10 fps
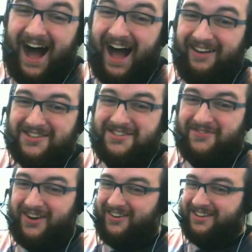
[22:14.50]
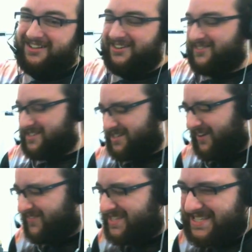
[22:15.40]
I was very nervous and I
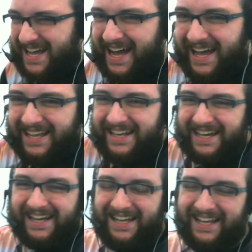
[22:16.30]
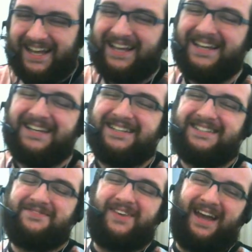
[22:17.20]
almost died.
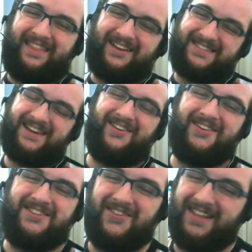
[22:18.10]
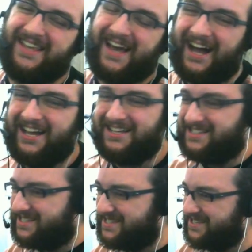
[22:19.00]
But yeah, that's how you do it,
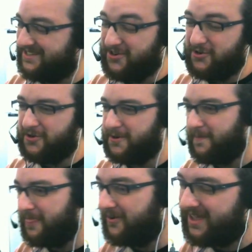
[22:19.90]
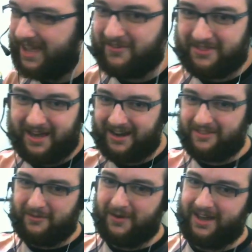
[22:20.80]
guys. Whew. Okay, with that out of
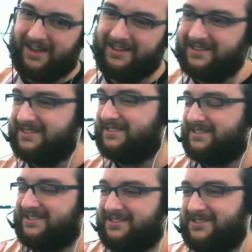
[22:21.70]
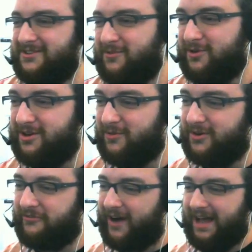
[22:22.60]
the way,
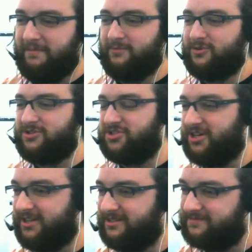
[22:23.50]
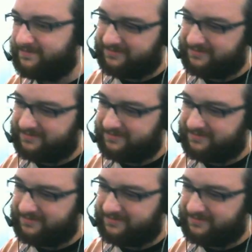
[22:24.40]
we're vibing, we're chilling.